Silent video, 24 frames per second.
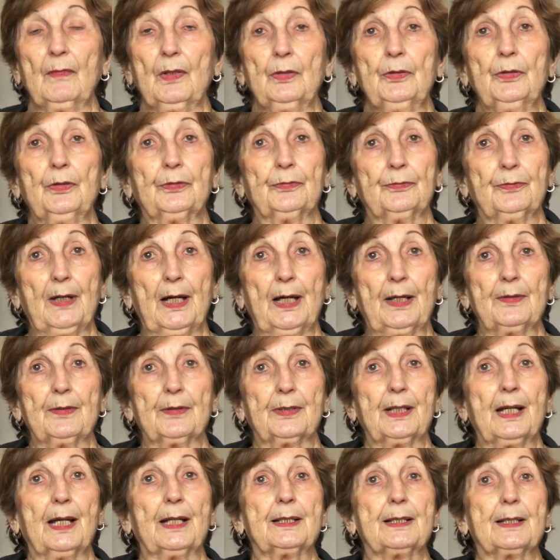Your father
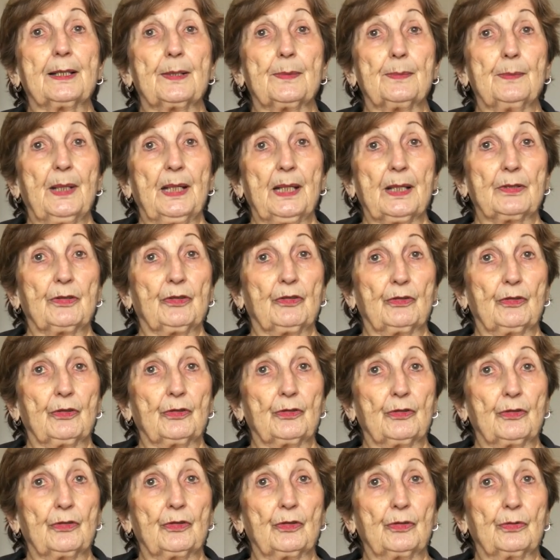got his
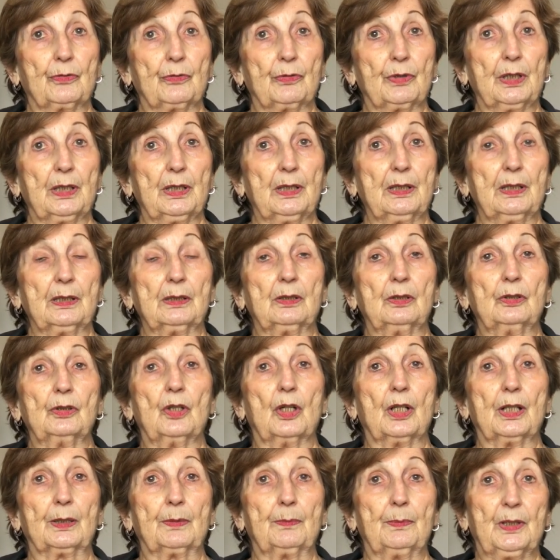master's degree at
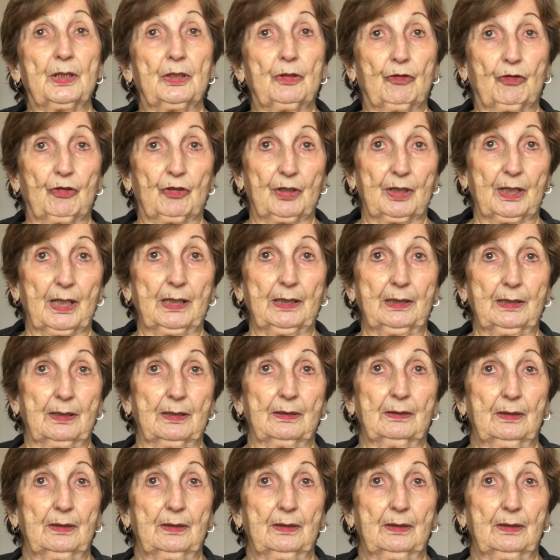Long Beach State,